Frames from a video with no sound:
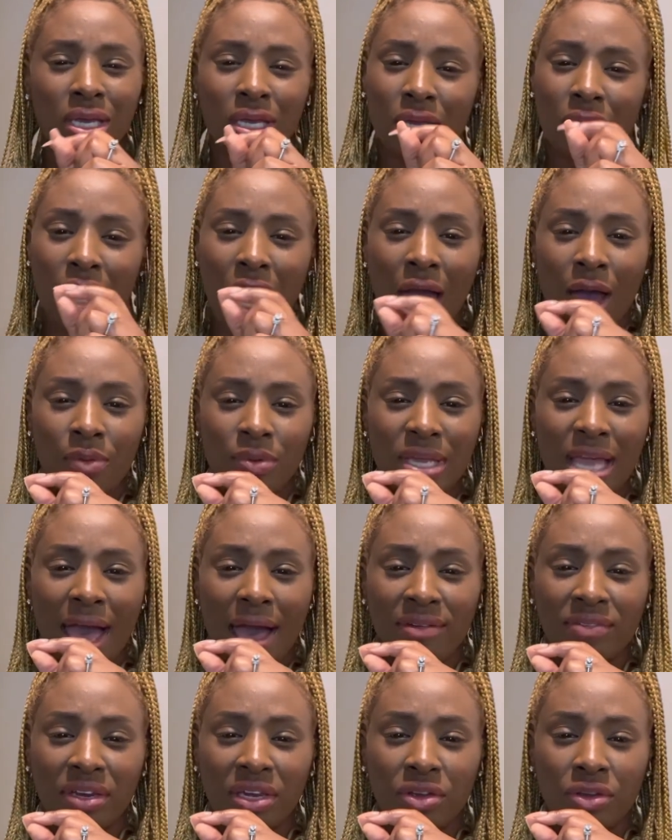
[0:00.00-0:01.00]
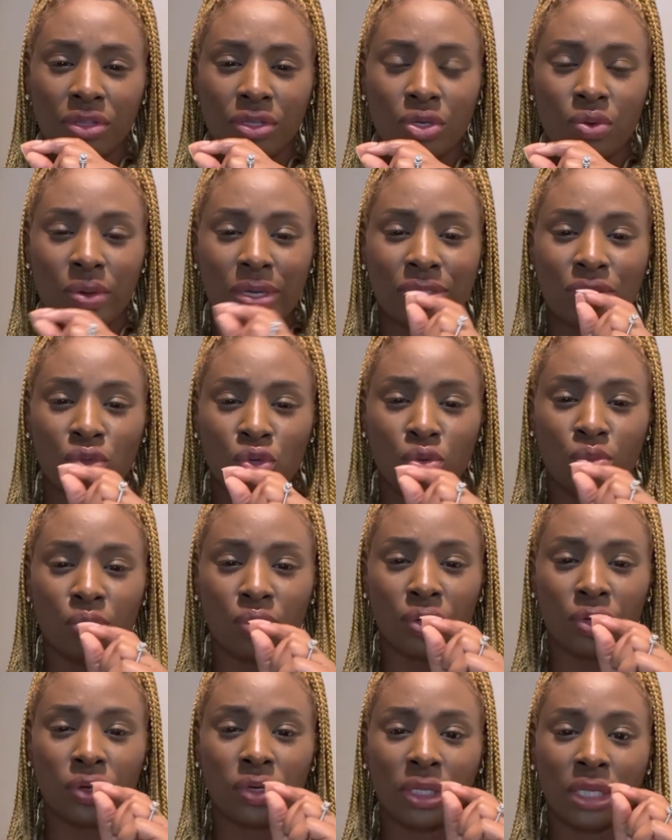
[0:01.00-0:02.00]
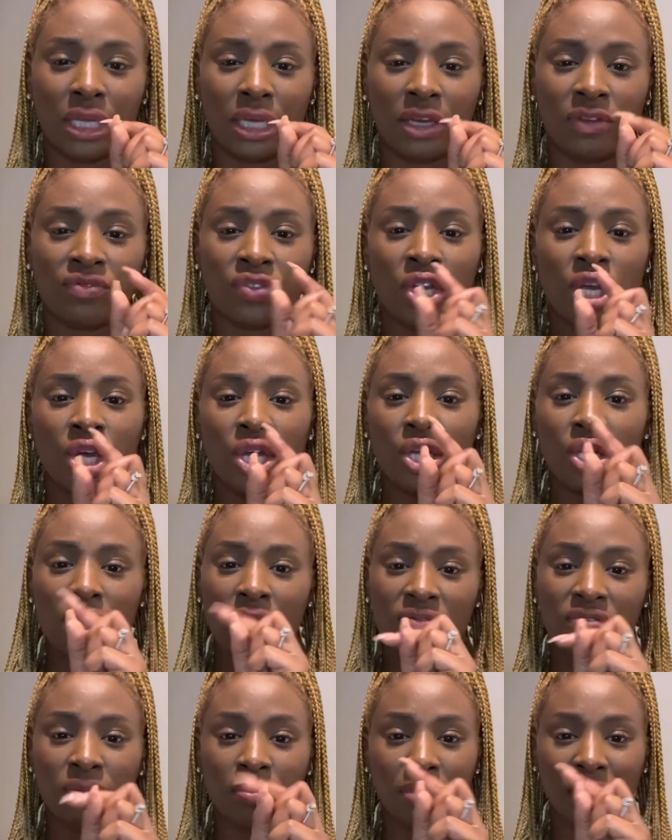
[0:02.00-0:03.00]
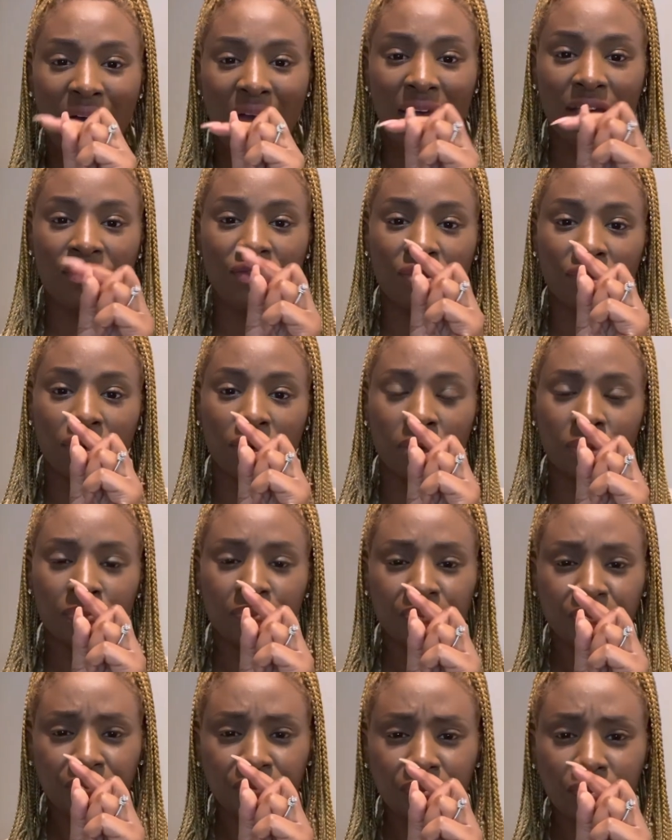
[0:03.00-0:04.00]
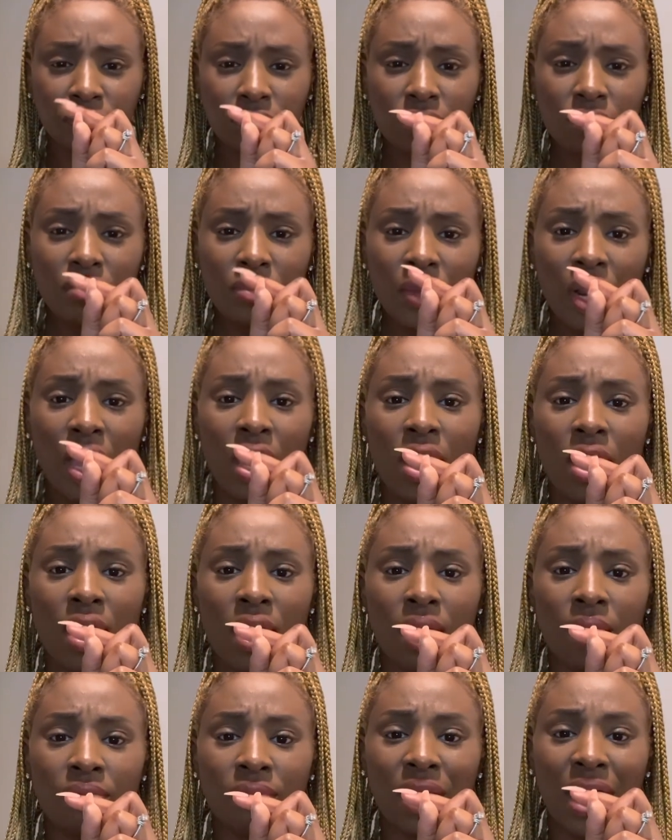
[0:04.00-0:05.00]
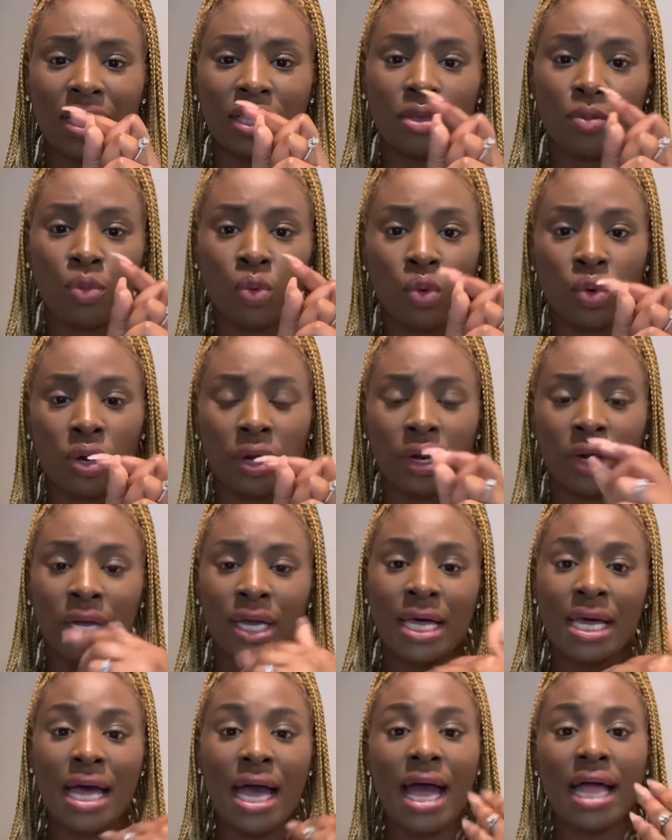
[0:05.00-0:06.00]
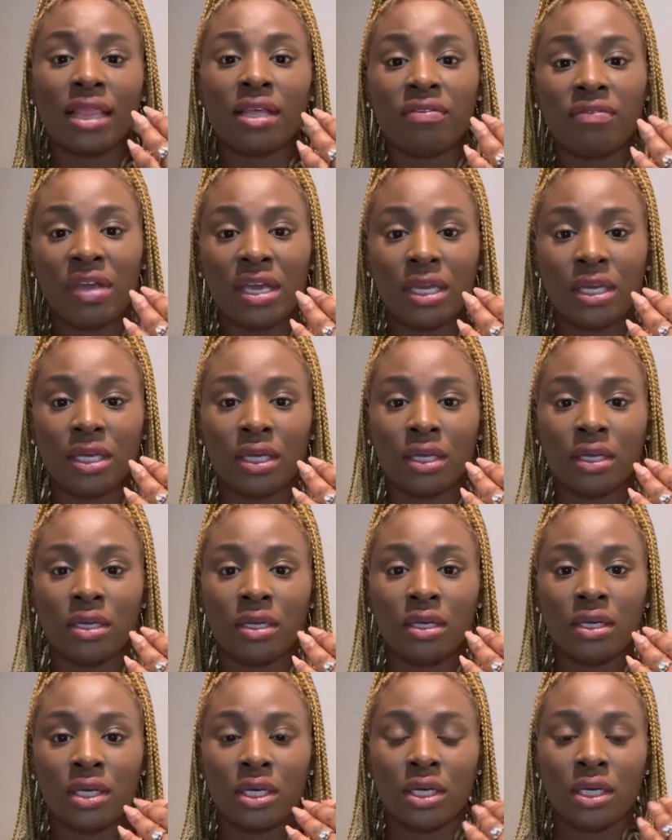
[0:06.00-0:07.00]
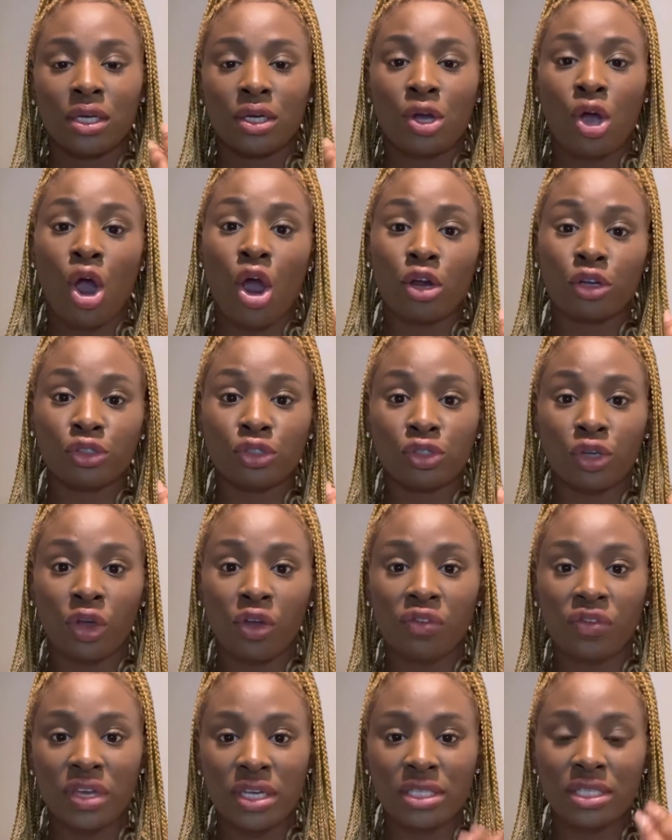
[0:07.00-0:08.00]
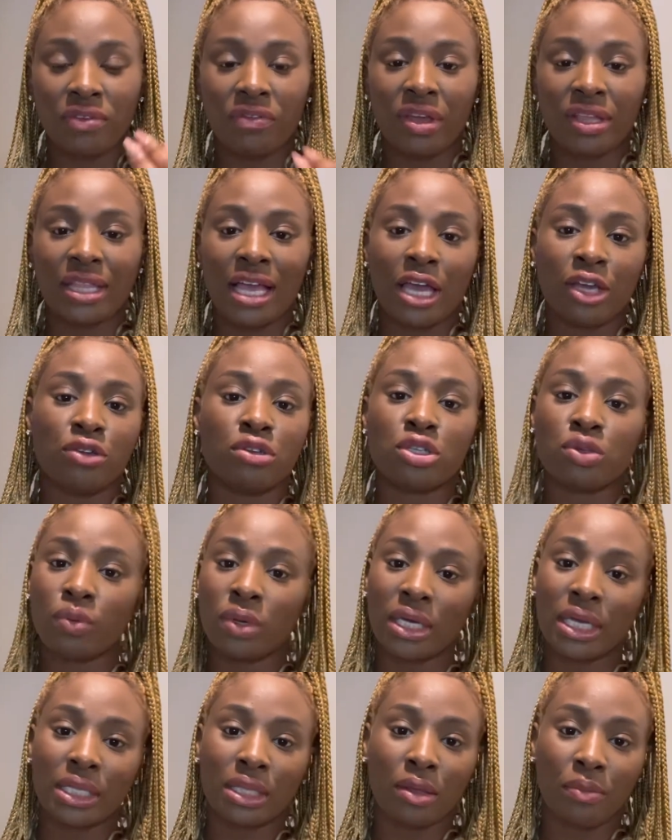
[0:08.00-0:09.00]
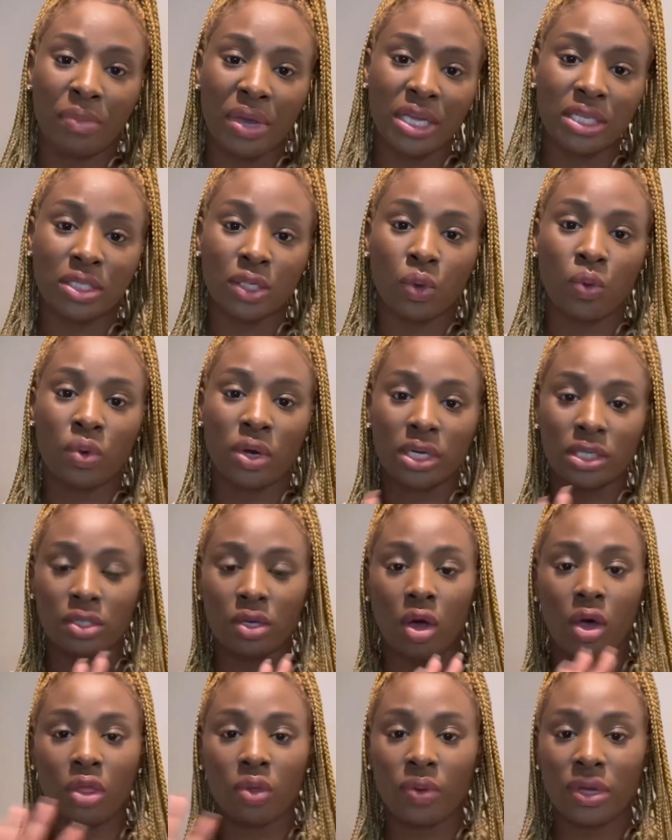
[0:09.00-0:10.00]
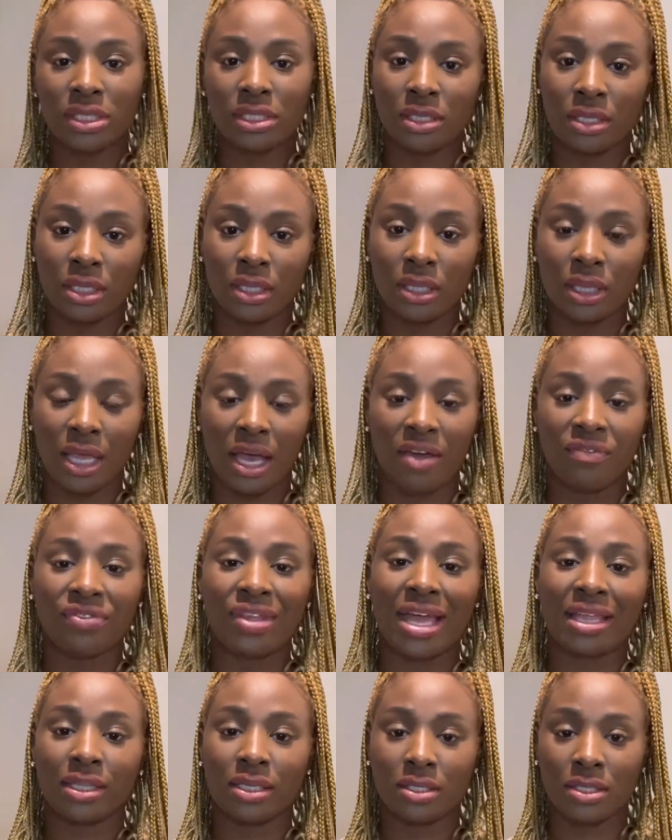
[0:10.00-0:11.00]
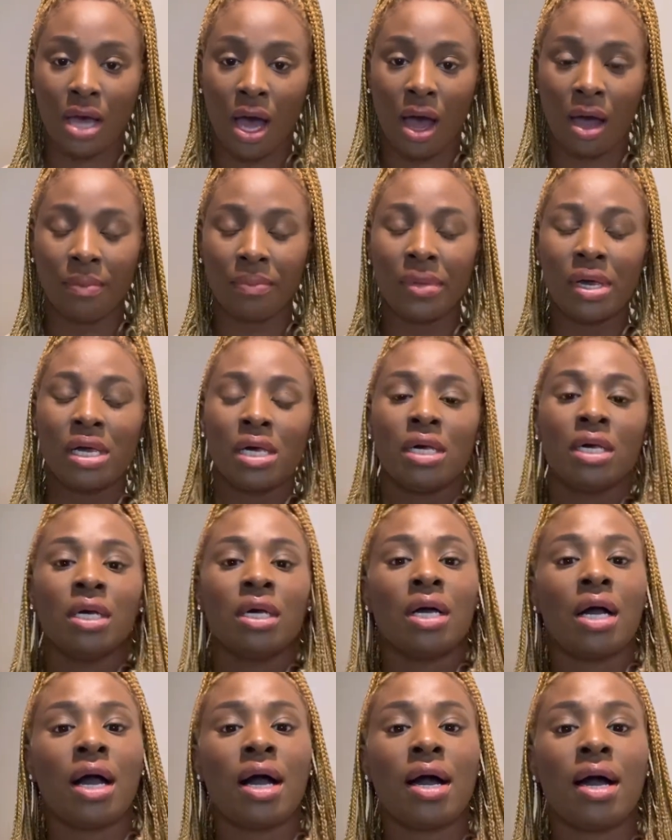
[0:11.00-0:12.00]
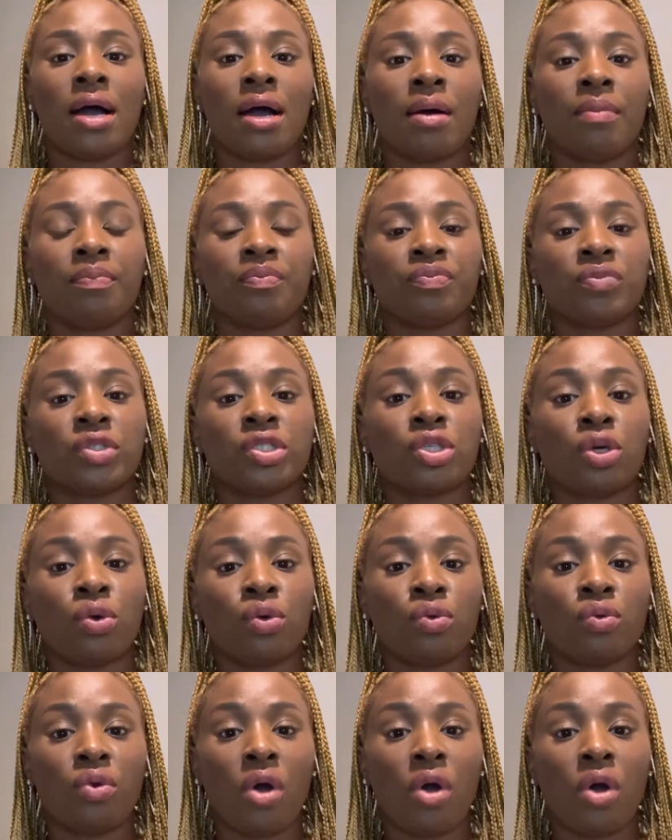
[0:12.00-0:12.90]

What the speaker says: how we have it here in the US, Uber, Lyft. You have the black for like the more elevated car service, stuff like that. You just want to get the basic one. It's all the way to the left at the top. So